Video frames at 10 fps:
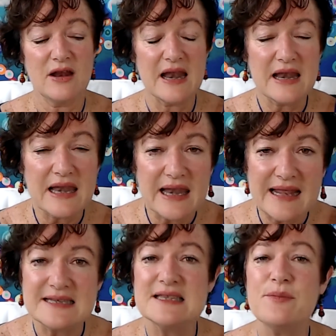
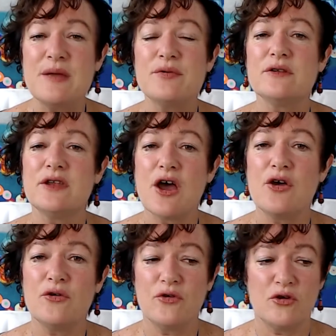lets the people
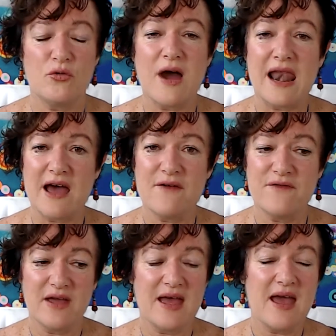know who I love,
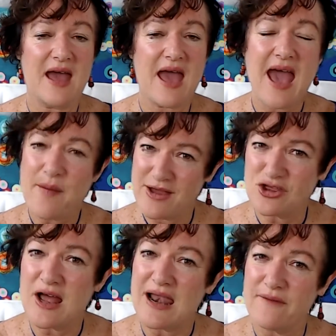how much
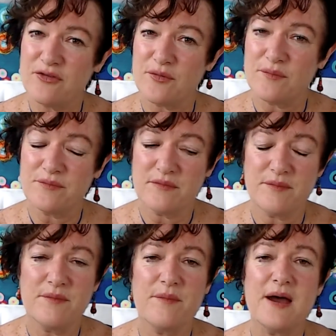I love them,
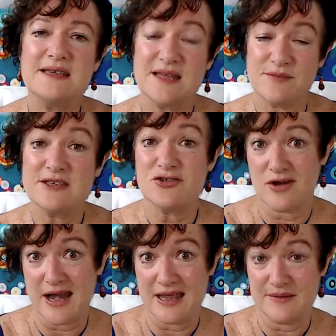by
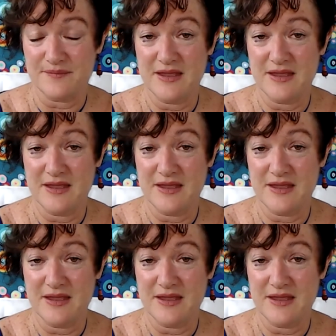demonstrating it.